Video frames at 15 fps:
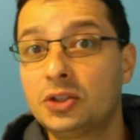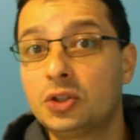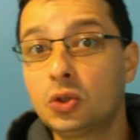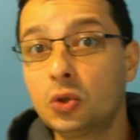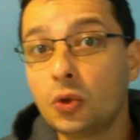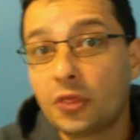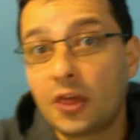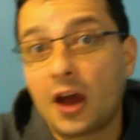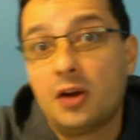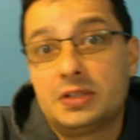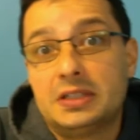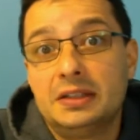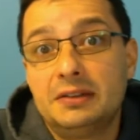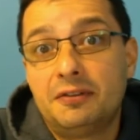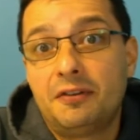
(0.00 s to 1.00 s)

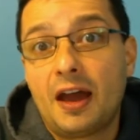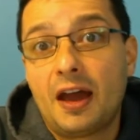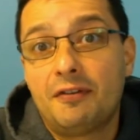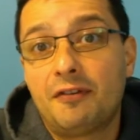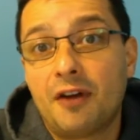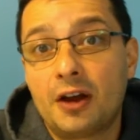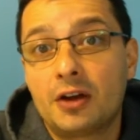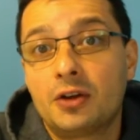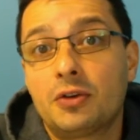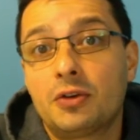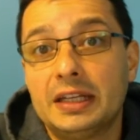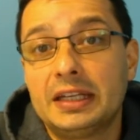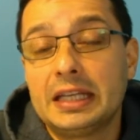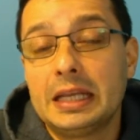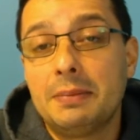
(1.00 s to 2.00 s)

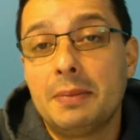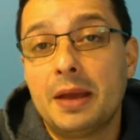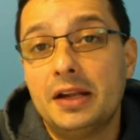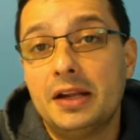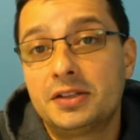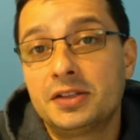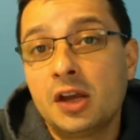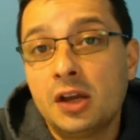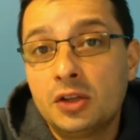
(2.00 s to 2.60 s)
2,500 emails